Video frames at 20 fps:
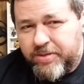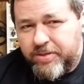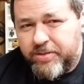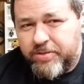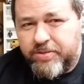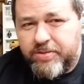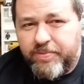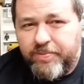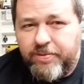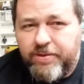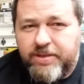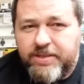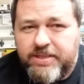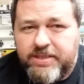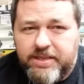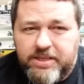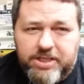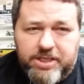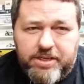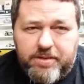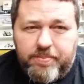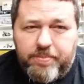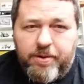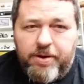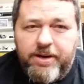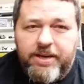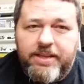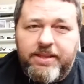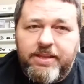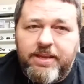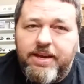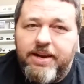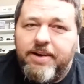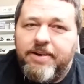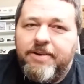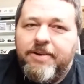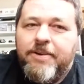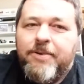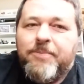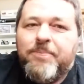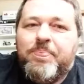to. Some friends said she could park it there.